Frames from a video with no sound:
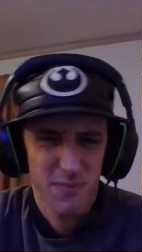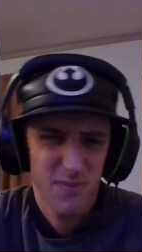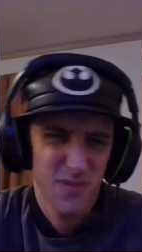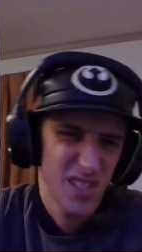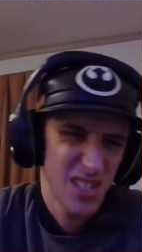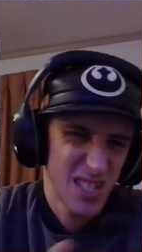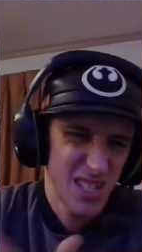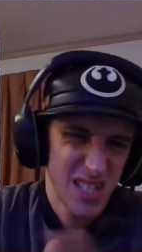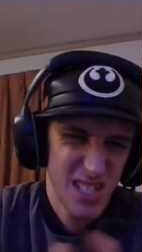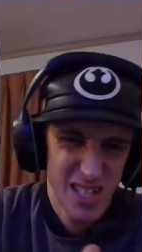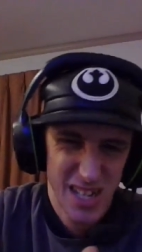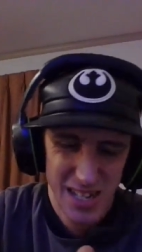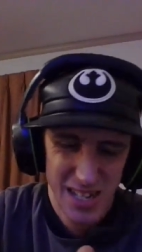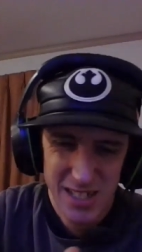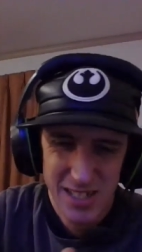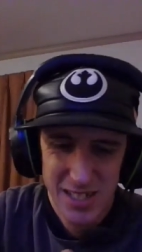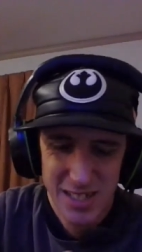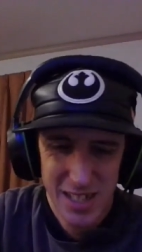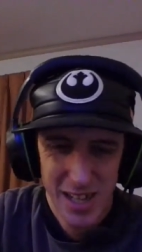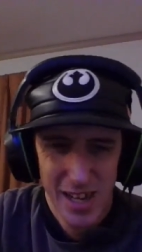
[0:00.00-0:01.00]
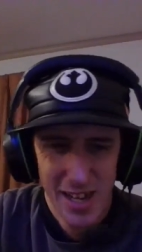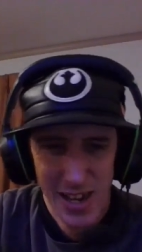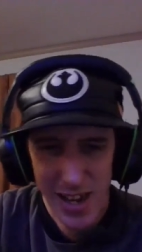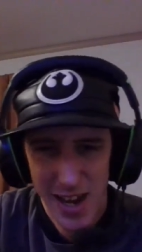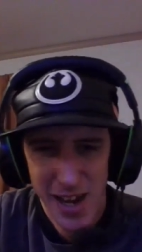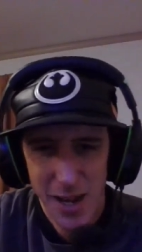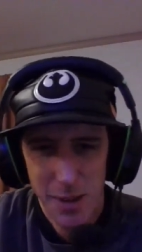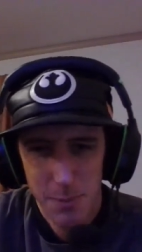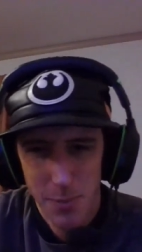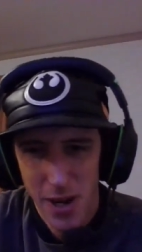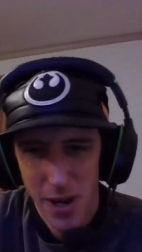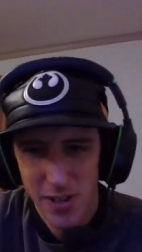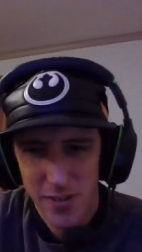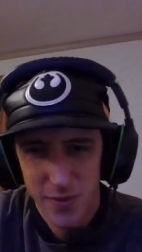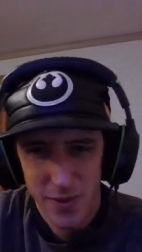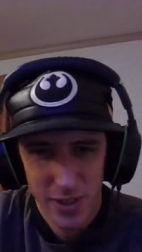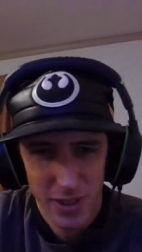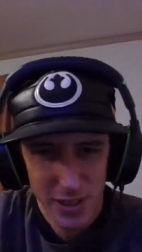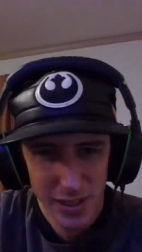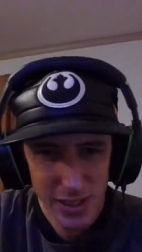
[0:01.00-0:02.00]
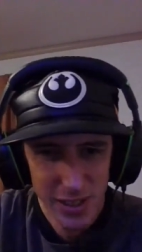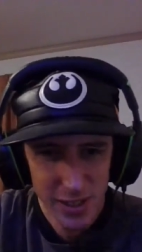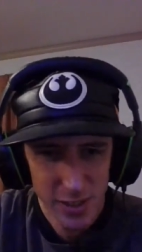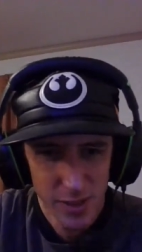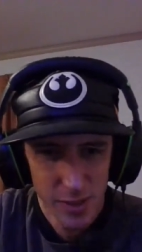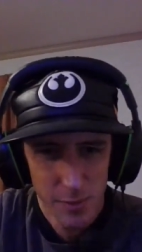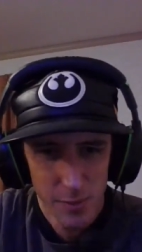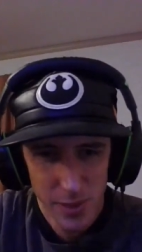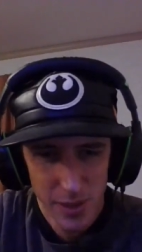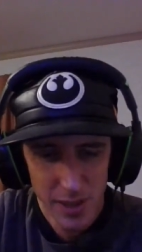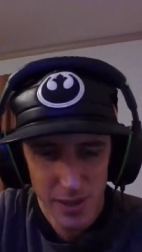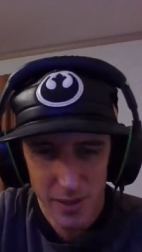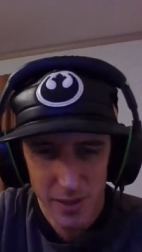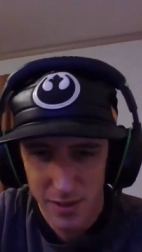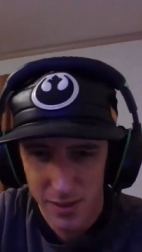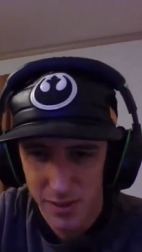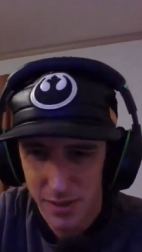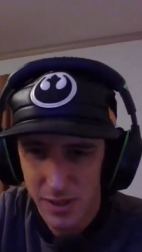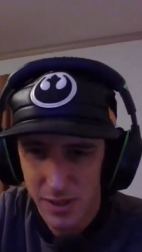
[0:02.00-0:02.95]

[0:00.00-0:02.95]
$6 to $8 for a liter of beer.